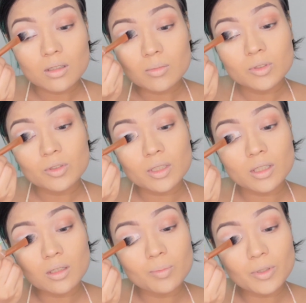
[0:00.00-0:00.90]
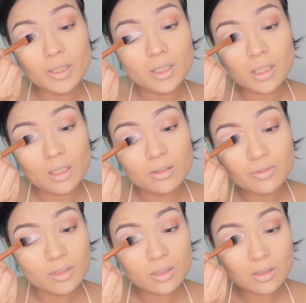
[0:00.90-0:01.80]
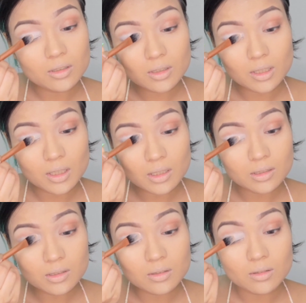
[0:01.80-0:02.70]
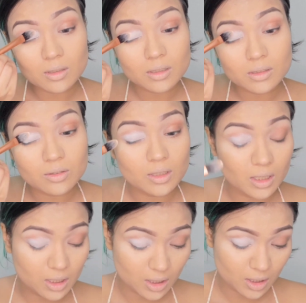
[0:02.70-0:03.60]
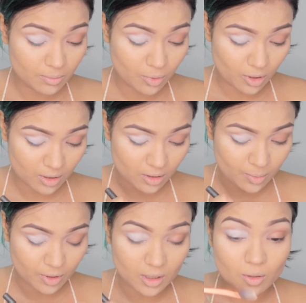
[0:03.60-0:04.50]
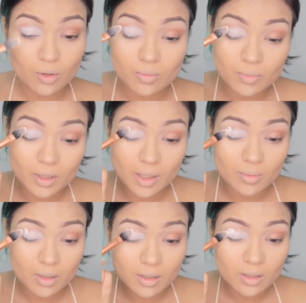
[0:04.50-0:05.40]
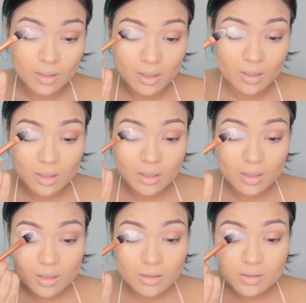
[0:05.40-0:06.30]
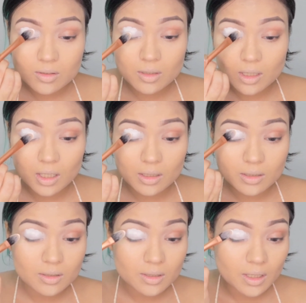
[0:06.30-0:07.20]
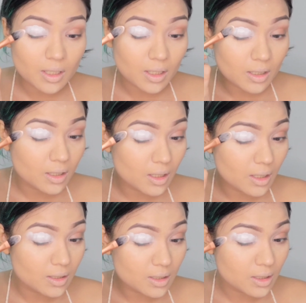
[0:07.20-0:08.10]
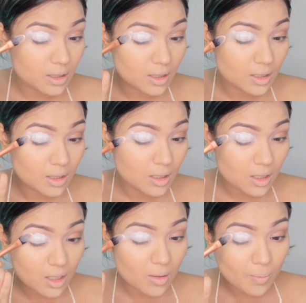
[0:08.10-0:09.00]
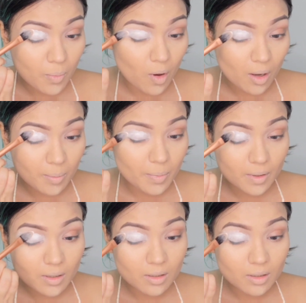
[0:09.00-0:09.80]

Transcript: I'm doing a pretty colorful look today, so it's really important to put a good primer so the colors can nicely pop.